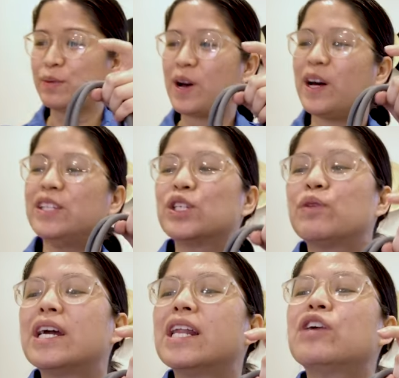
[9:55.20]
well. I just
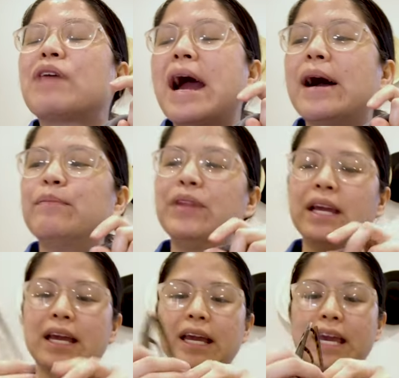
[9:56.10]
quickly grabbed
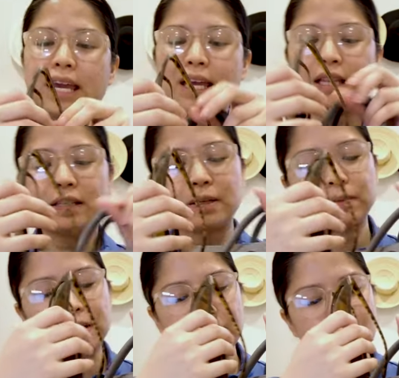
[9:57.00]

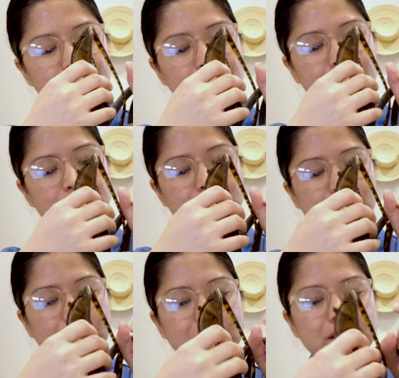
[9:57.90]

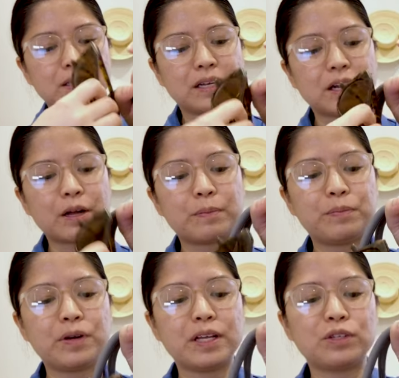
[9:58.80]
sunglasses that I
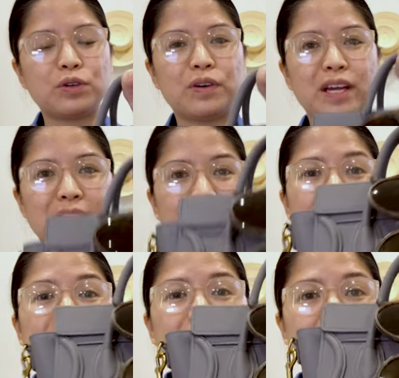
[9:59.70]
could put into it.
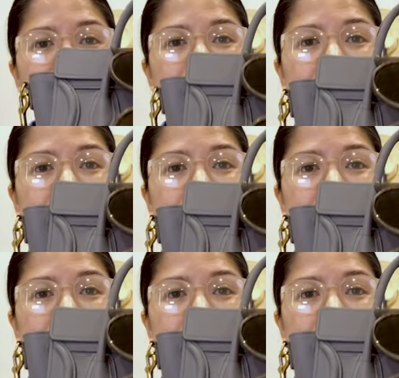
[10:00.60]
Hey,